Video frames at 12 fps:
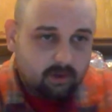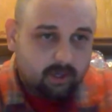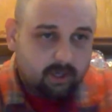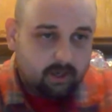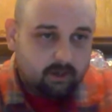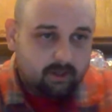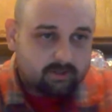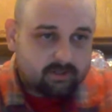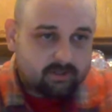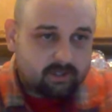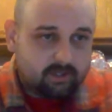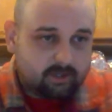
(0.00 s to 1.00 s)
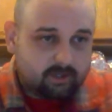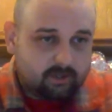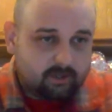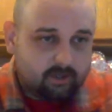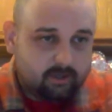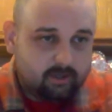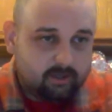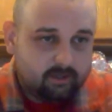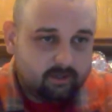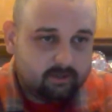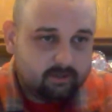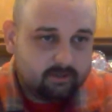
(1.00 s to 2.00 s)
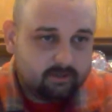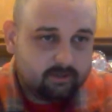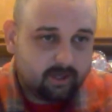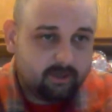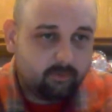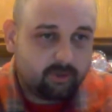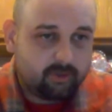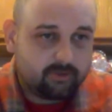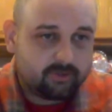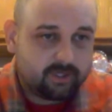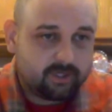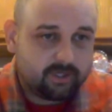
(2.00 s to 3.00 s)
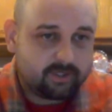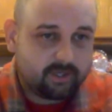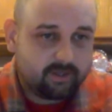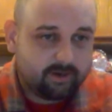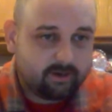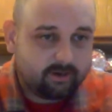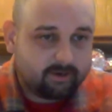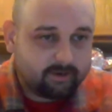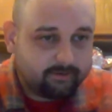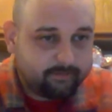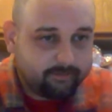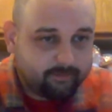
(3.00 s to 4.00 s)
let's see. Haley126, hey there.